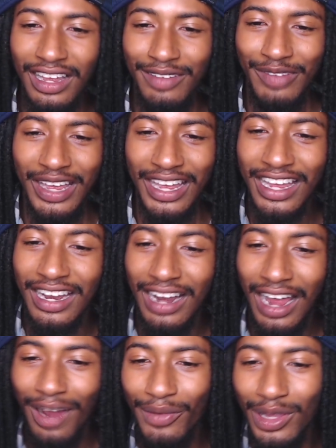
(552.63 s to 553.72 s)
Man,
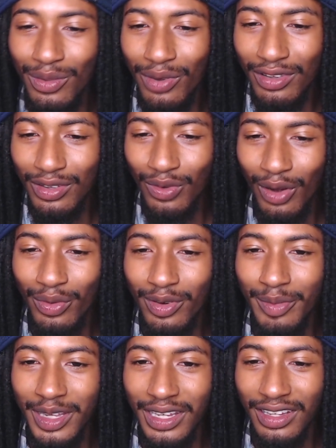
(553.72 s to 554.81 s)
I really wanted to work with him
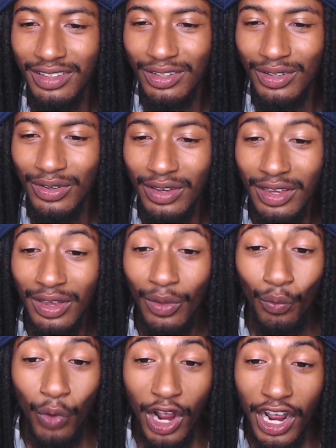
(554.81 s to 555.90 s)
again, too.
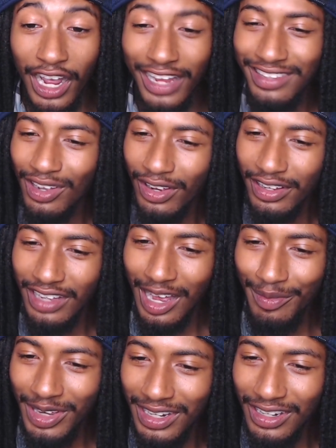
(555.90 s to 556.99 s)
What?
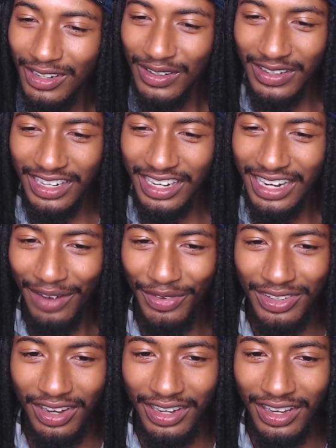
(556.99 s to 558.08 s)
Tokoyami-kun? Did he not
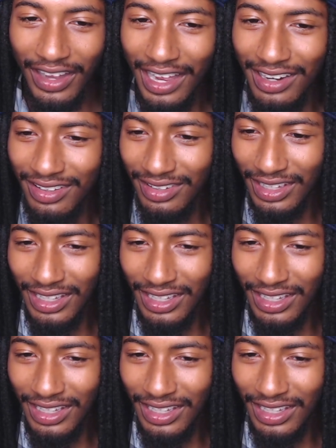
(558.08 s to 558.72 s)
return to your agency?